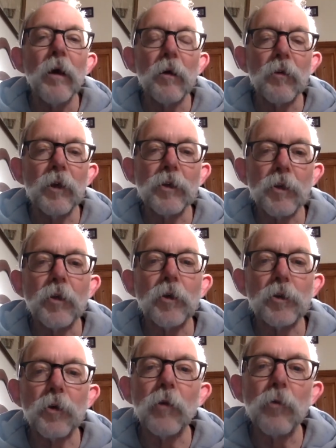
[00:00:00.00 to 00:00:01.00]
These are the
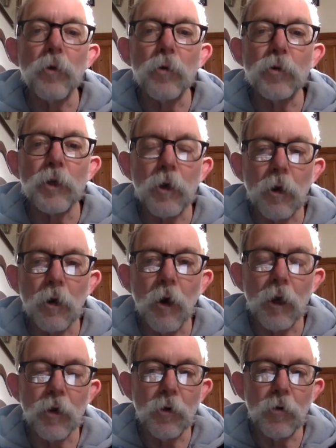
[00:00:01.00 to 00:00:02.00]
3 rules that I'd
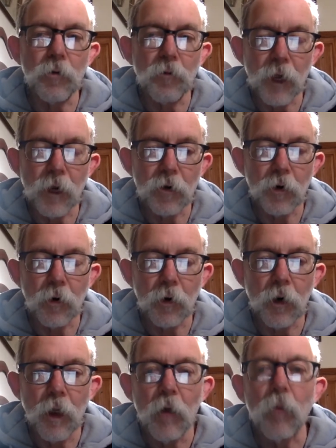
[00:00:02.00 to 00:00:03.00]
like you to reflect on
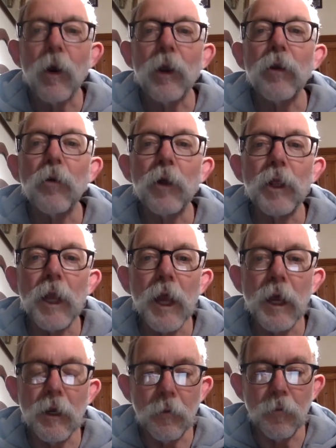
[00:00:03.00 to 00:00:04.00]
when you're in the
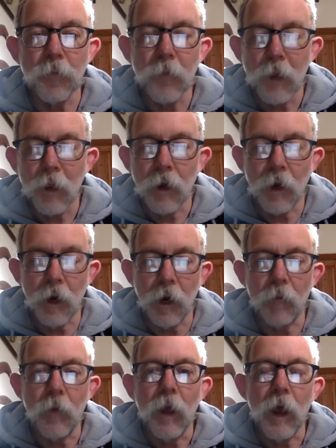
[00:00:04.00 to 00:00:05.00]
edit.
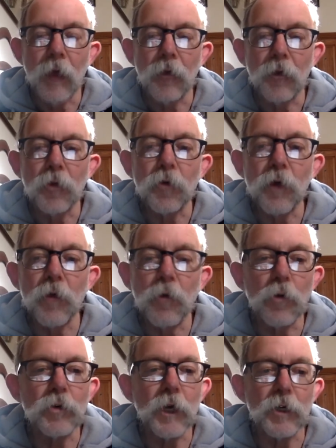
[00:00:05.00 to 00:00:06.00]
And the 3
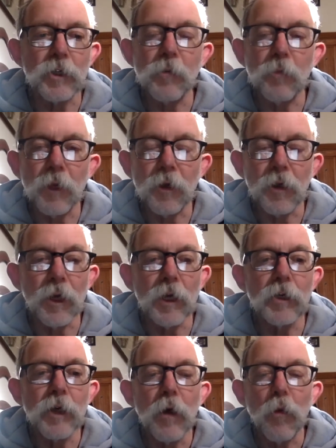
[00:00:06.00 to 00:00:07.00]
rules are simply
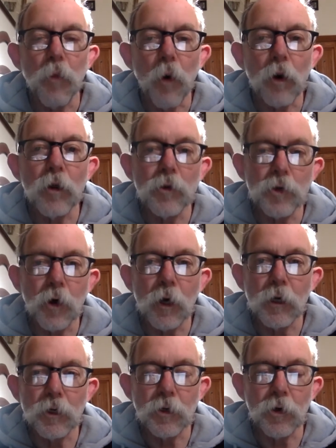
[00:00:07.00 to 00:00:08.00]
these: what are you trying
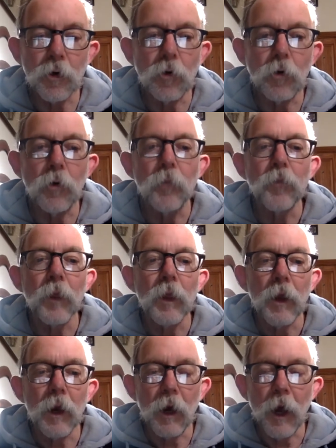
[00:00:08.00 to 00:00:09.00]
to tell?
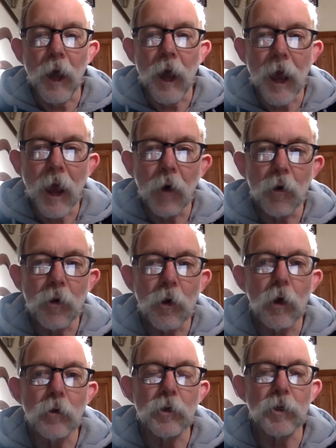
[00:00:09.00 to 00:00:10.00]
How are you
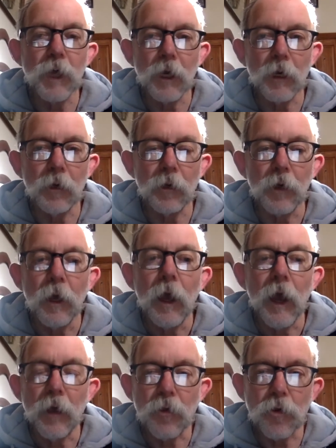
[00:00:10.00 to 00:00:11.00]
going to tell it?
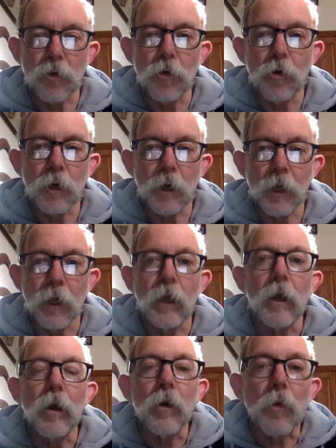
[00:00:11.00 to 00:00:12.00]
And thirdly,
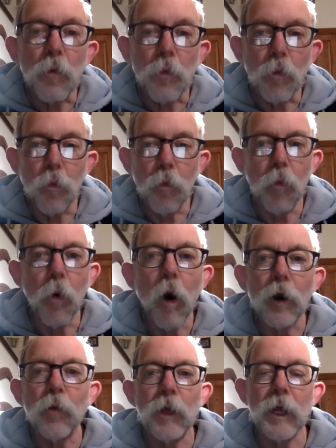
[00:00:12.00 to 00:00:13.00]
why
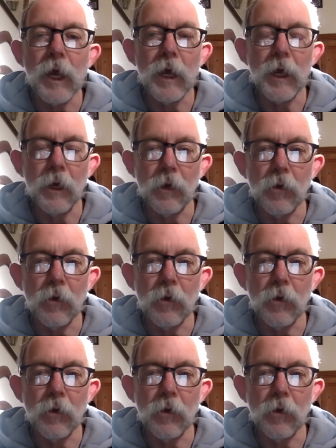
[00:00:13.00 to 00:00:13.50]
do we care?